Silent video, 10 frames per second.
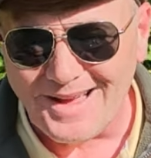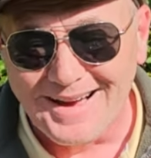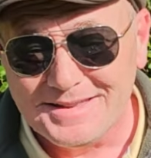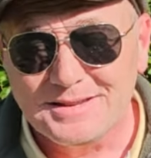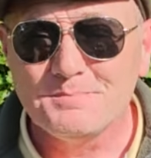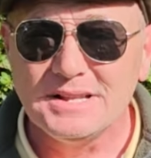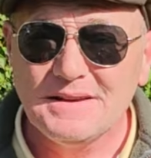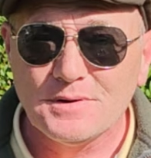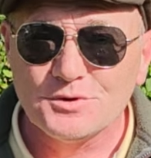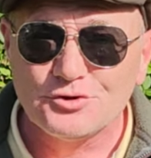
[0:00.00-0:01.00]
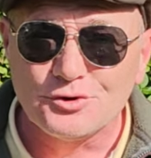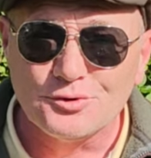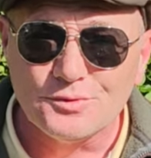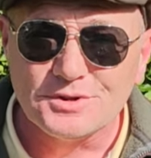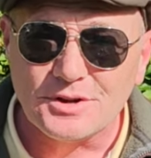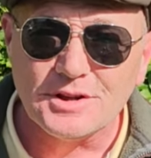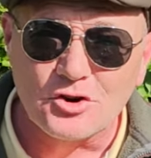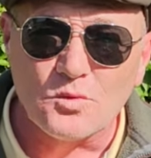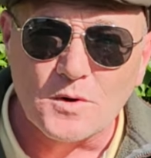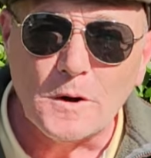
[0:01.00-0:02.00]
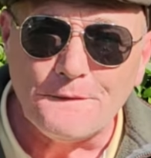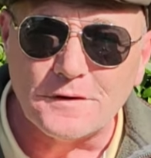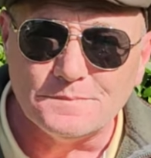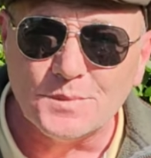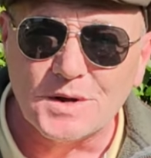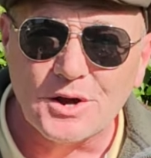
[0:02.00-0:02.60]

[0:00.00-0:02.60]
I didn't believe it was true until I got one off him,